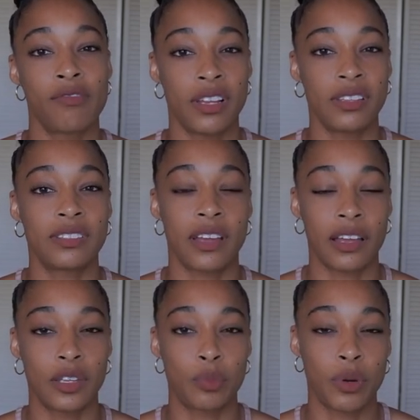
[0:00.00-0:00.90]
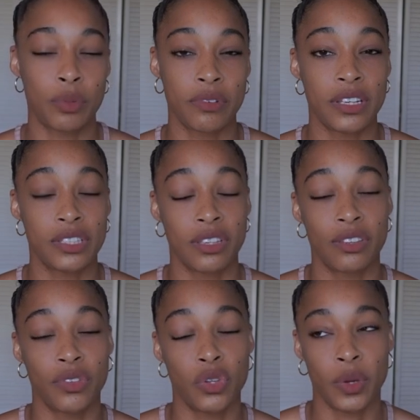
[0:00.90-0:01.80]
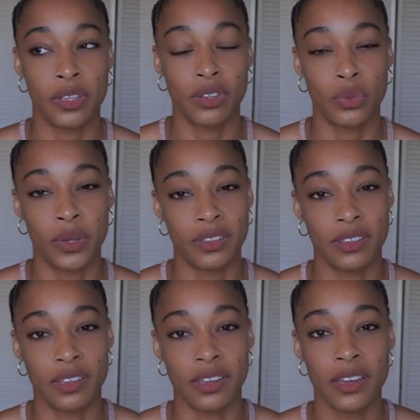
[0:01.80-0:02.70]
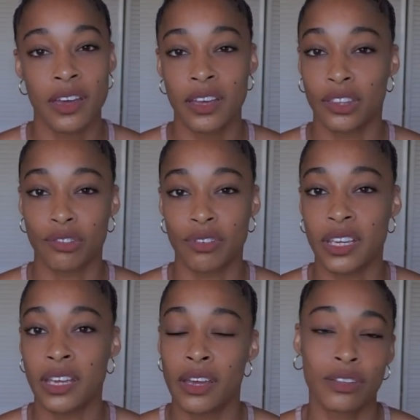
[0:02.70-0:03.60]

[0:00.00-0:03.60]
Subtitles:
really started preparations for 2023.